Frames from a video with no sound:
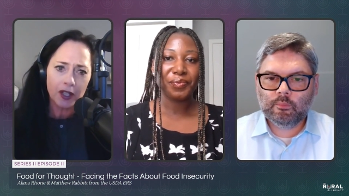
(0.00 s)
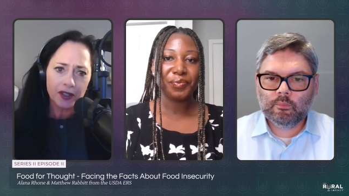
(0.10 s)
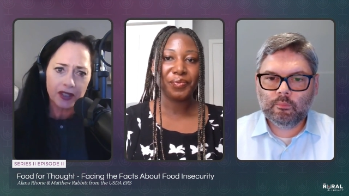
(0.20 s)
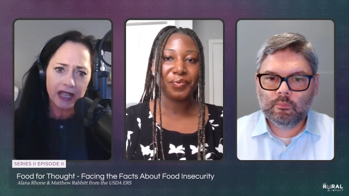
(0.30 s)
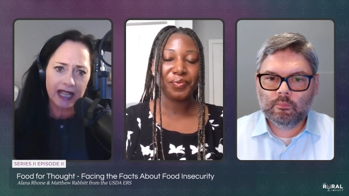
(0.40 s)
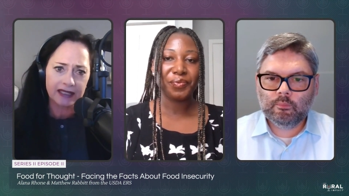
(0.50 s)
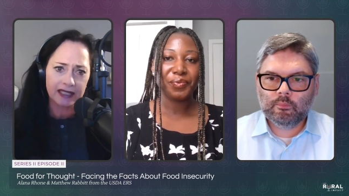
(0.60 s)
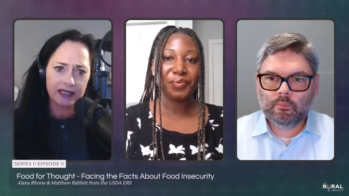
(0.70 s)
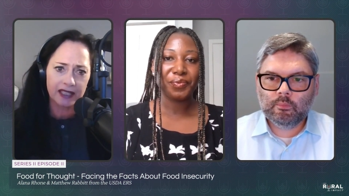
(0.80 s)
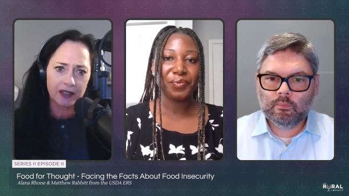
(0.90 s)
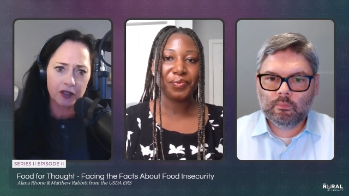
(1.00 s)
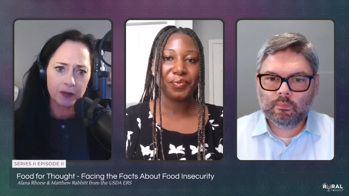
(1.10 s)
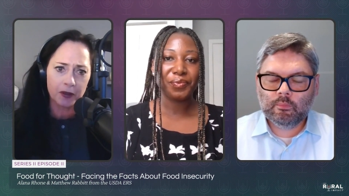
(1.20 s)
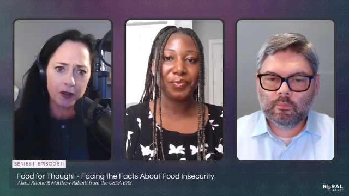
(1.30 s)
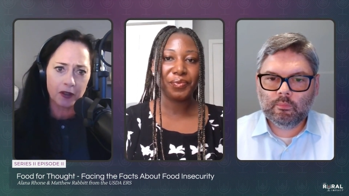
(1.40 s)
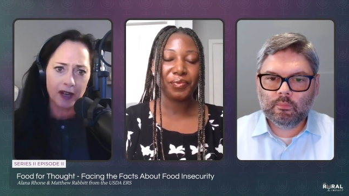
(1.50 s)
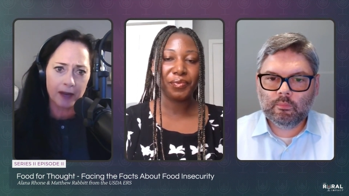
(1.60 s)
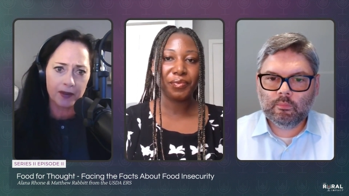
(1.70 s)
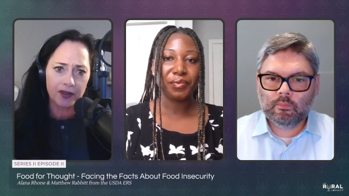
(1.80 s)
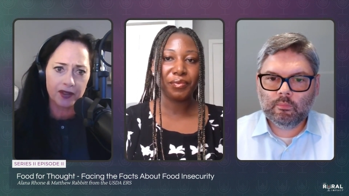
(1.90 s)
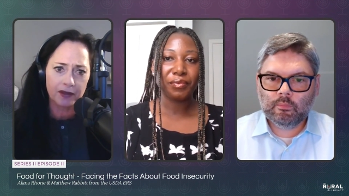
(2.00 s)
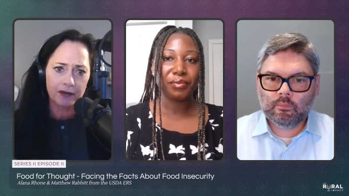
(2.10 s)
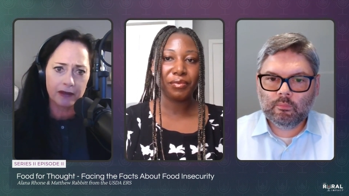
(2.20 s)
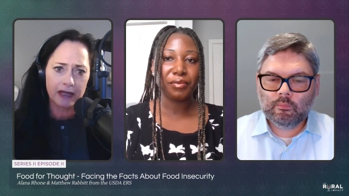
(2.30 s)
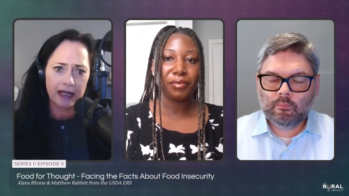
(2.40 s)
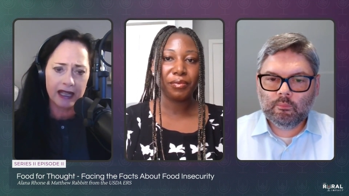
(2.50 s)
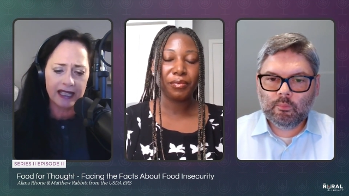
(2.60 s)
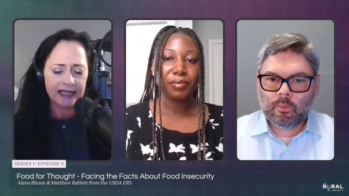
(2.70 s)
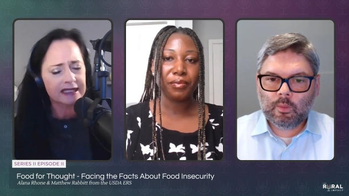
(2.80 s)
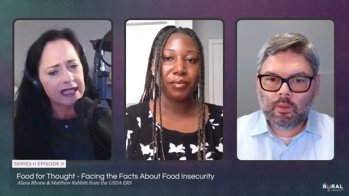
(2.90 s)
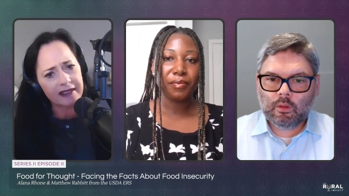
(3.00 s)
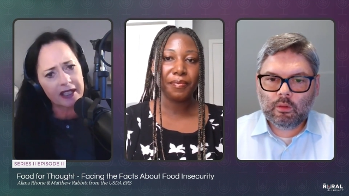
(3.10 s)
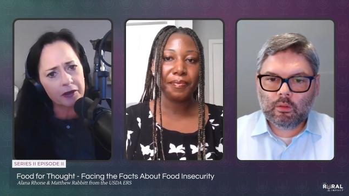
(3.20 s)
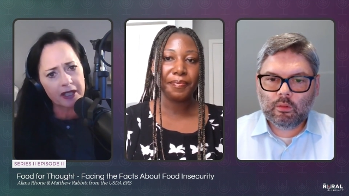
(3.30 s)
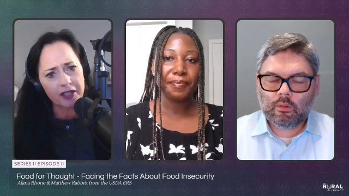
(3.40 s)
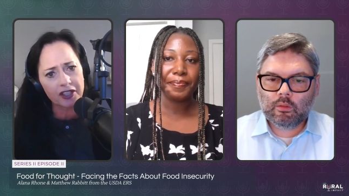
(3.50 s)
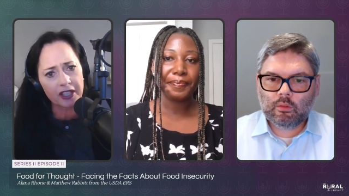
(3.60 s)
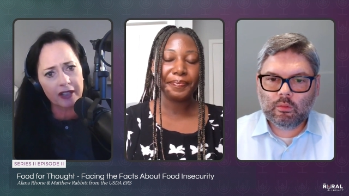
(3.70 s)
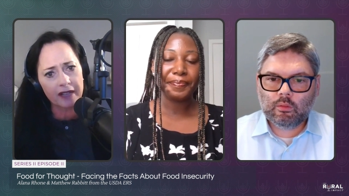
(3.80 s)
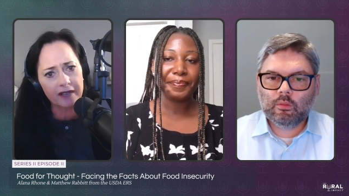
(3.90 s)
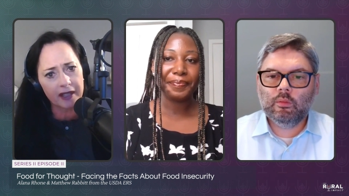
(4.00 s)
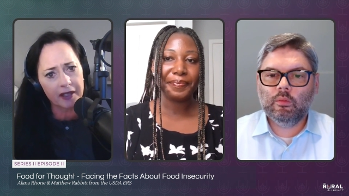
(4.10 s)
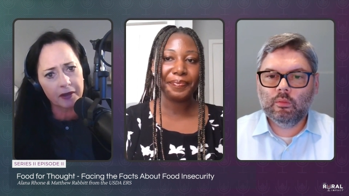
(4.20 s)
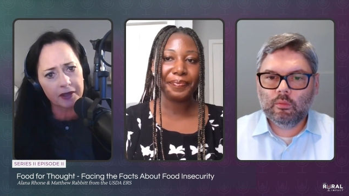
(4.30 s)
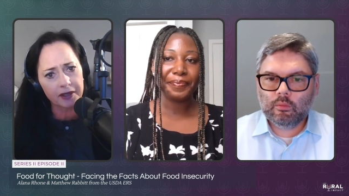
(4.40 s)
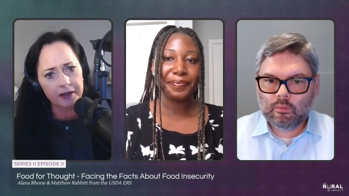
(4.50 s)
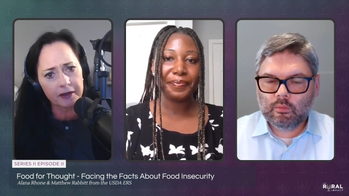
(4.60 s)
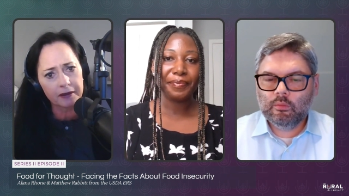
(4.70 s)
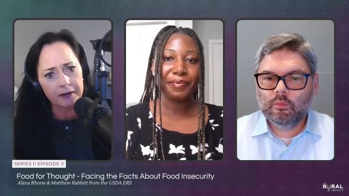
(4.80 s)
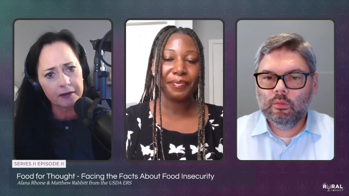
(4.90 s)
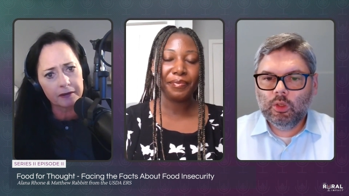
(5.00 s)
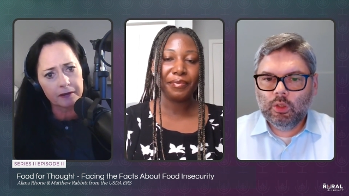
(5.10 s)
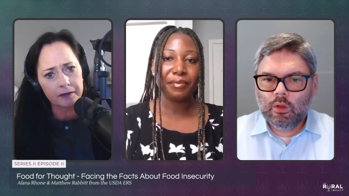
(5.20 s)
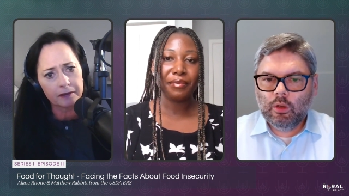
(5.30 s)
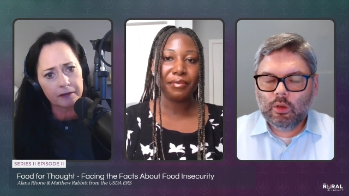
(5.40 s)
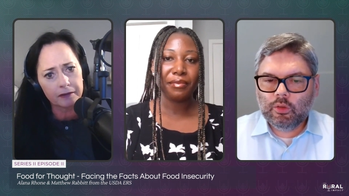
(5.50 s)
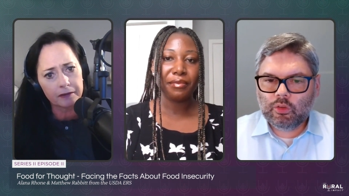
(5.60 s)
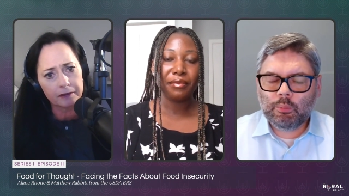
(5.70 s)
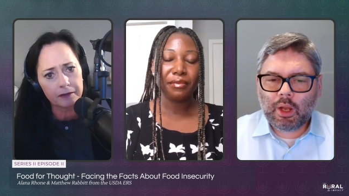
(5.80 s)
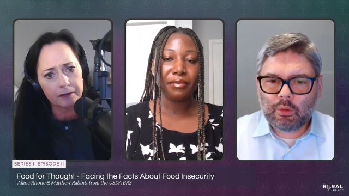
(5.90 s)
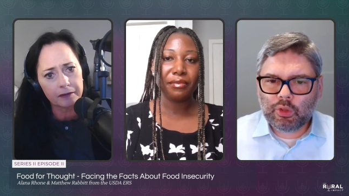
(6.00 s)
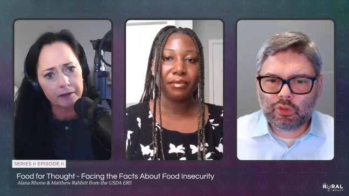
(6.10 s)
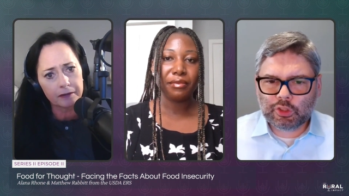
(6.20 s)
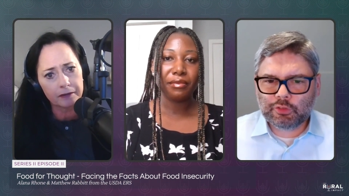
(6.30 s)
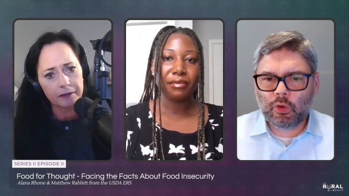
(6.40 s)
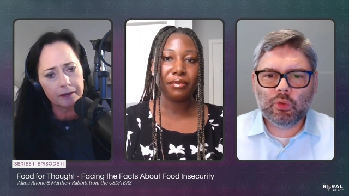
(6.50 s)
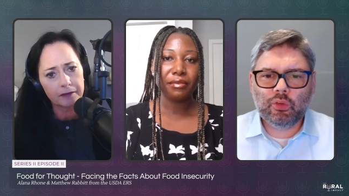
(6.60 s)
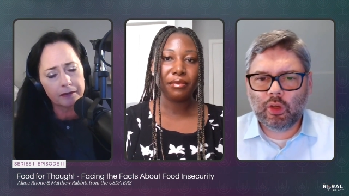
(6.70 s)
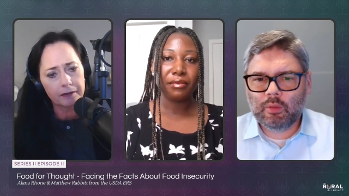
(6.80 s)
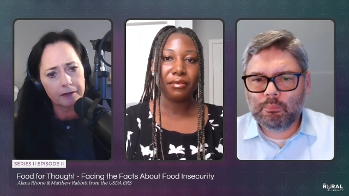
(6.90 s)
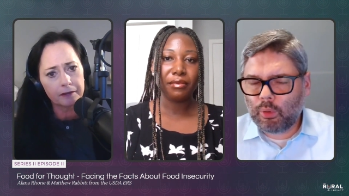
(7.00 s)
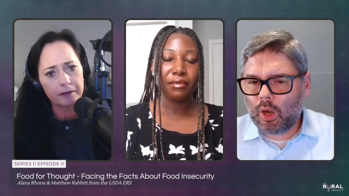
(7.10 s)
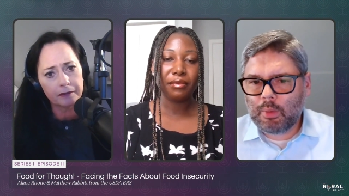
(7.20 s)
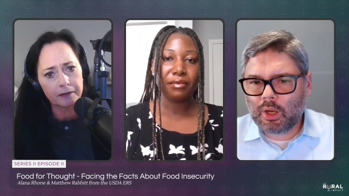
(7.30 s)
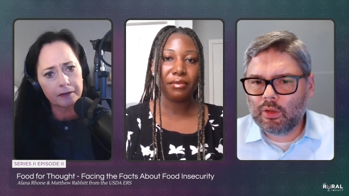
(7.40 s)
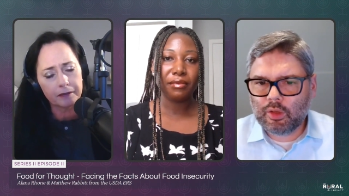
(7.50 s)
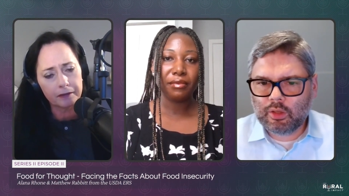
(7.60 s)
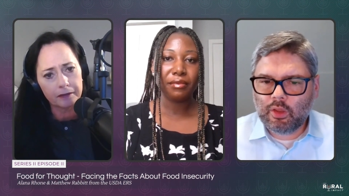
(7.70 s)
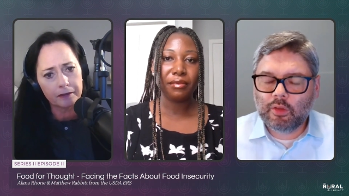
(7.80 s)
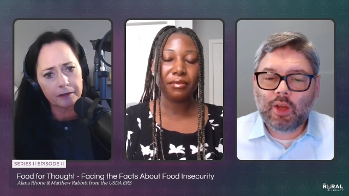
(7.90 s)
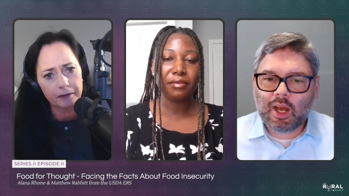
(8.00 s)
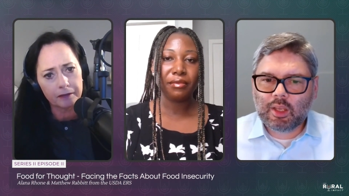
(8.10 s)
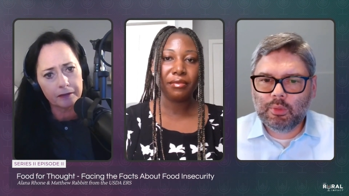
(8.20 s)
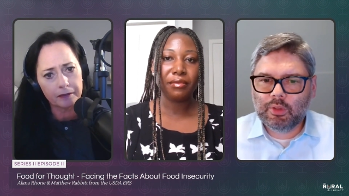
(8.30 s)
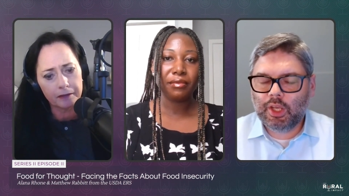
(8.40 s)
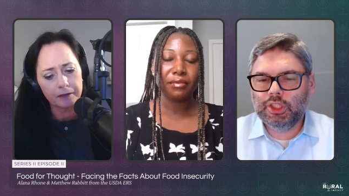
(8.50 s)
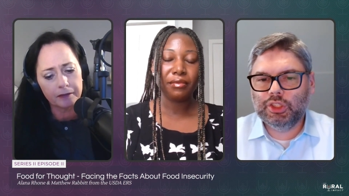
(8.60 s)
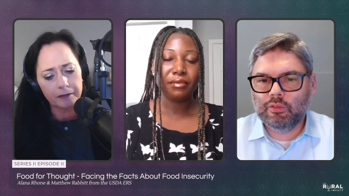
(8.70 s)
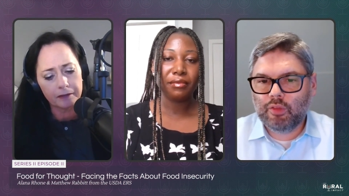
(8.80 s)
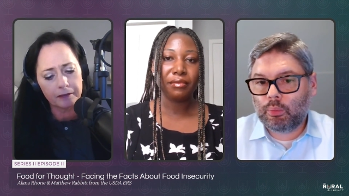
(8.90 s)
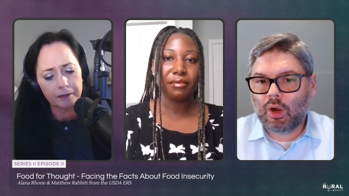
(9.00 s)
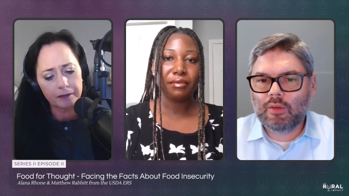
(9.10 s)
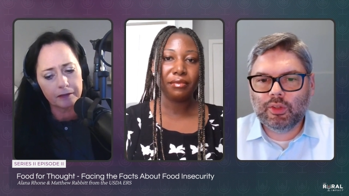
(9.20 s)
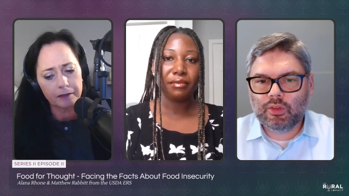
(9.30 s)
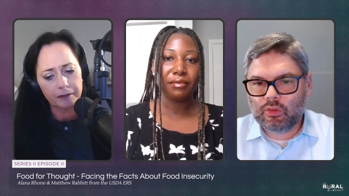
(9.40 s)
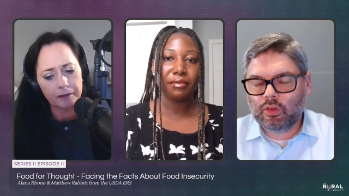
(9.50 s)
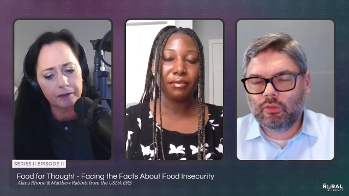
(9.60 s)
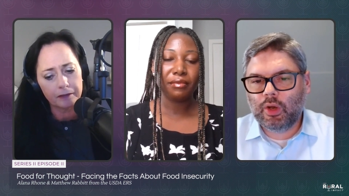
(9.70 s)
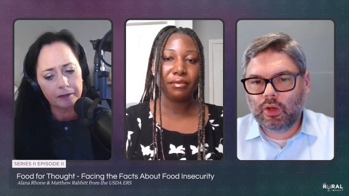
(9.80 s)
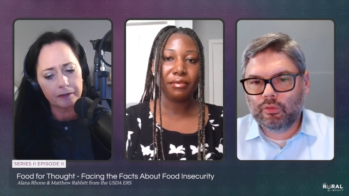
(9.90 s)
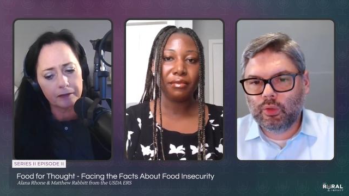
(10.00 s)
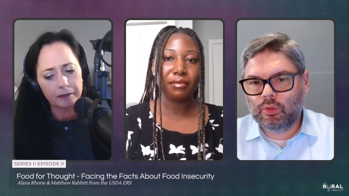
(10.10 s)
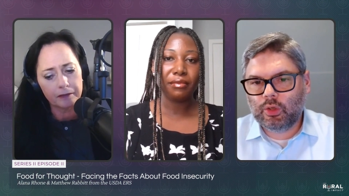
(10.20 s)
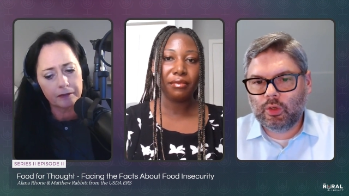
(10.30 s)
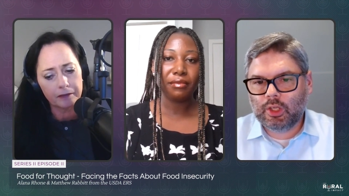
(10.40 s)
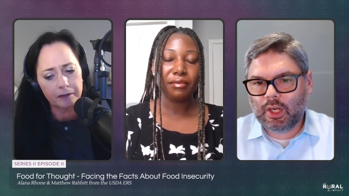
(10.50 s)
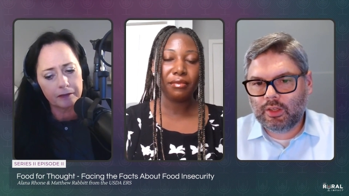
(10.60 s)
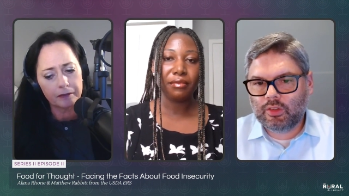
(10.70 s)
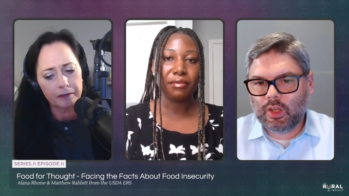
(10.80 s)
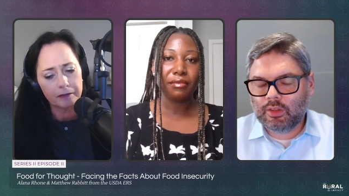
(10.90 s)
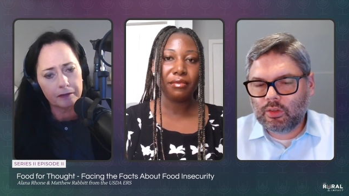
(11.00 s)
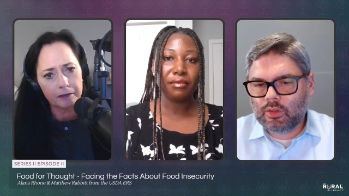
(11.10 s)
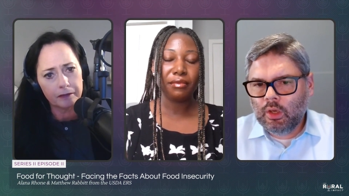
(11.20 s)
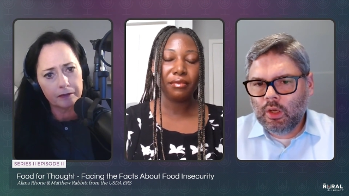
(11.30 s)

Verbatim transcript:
Speaker 1: aren't accessing those programs any insight that you can share on that note
Speaker 2: so my research focuses on primarily the documentation of the prevalence and severity of food insecurity in the United States,